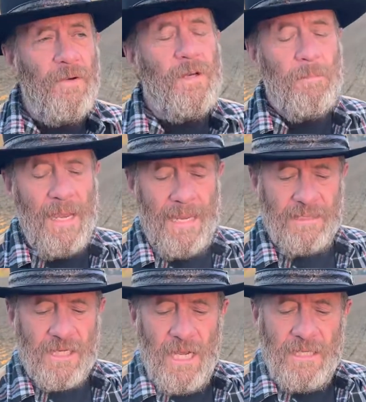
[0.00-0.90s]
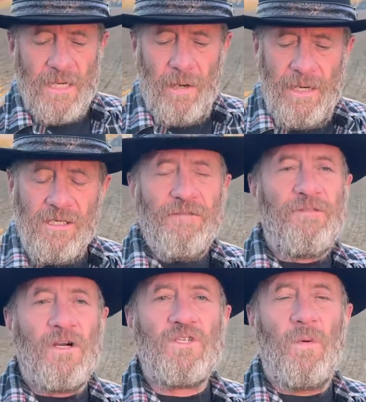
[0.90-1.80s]
page. So here's the
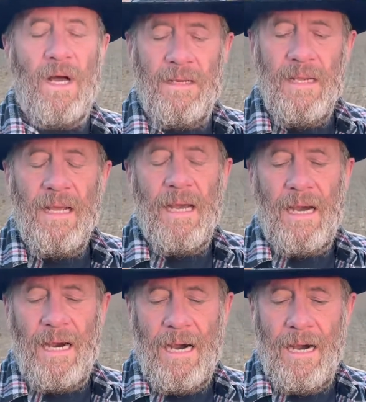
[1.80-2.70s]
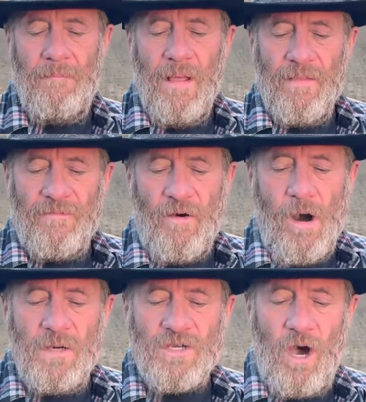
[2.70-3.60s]
first one. The
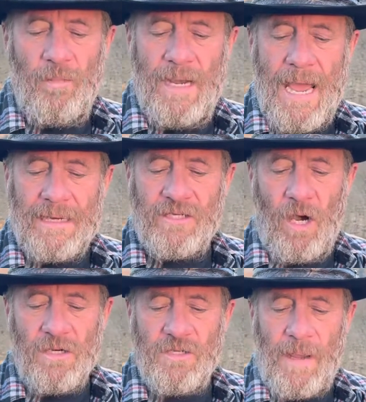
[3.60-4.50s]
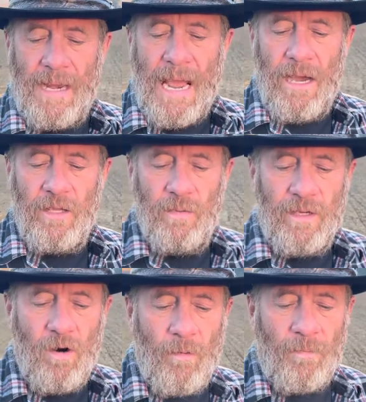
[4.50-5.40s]
Farmers Almanac talks about how you
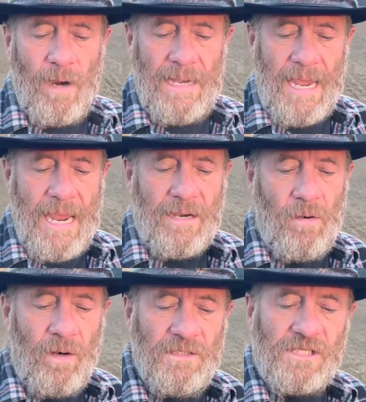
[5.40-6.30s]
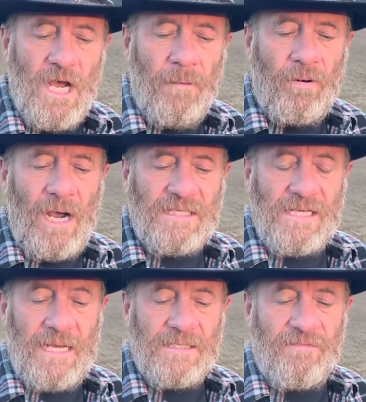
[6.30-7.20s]
incorporate acorns
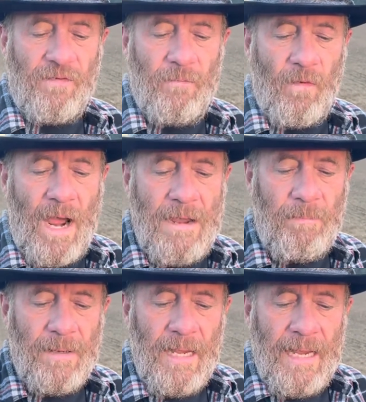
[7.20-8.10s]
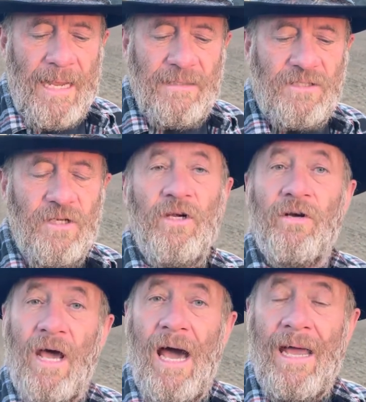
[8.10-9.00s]
processed from ripe into your
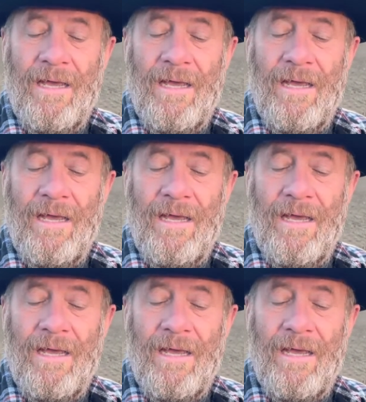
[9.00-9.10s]
diet.